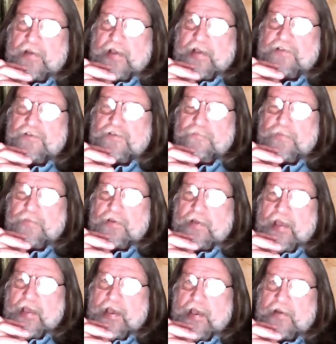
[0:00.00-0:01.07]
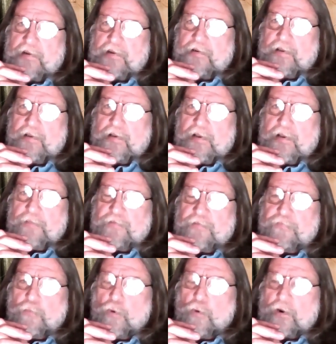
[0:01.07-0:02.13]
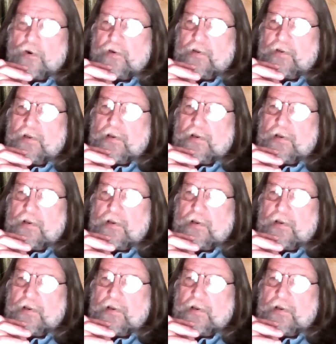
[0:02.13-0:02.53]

that hasn't been added before.